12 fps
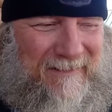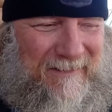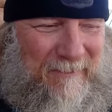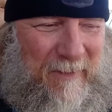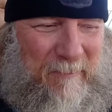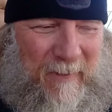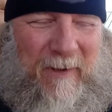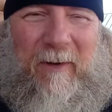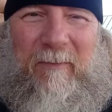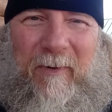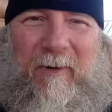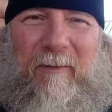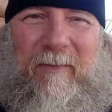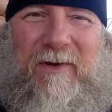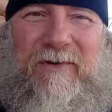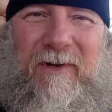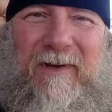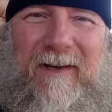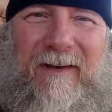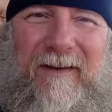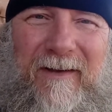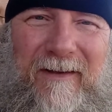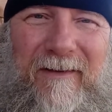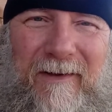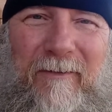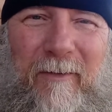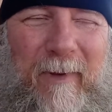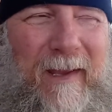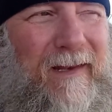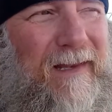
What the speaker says: repeal prohibition and we'll make it